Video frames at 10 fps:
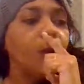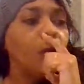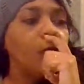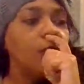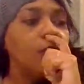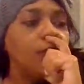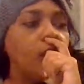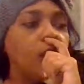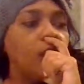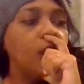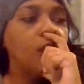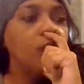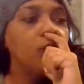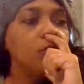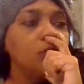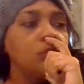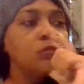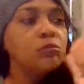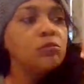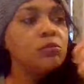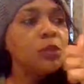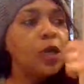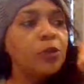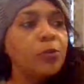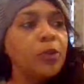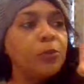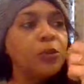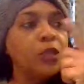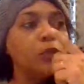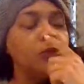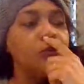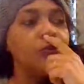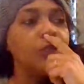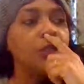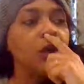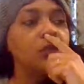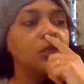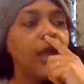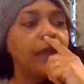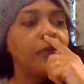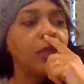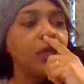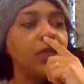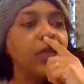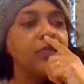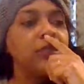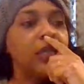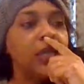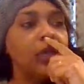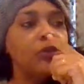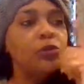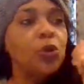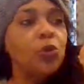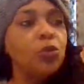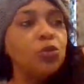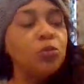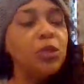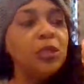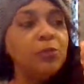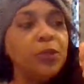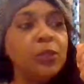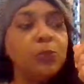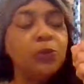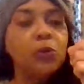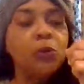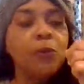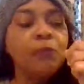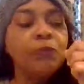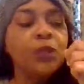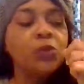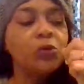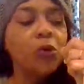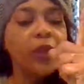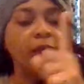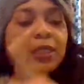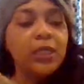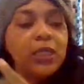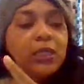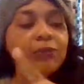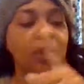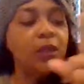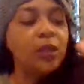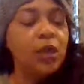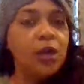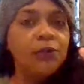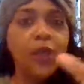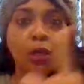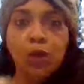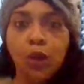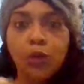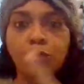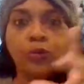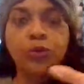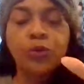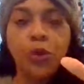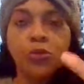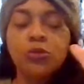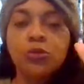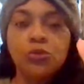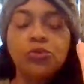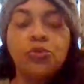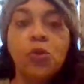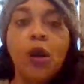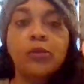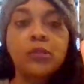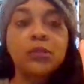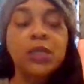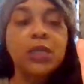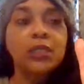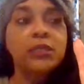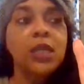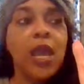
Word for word: one of uh, the other people that do videos like me, and they said, you know, when you meet people you know, they leave, they love, they learn, you know, you, you do all these things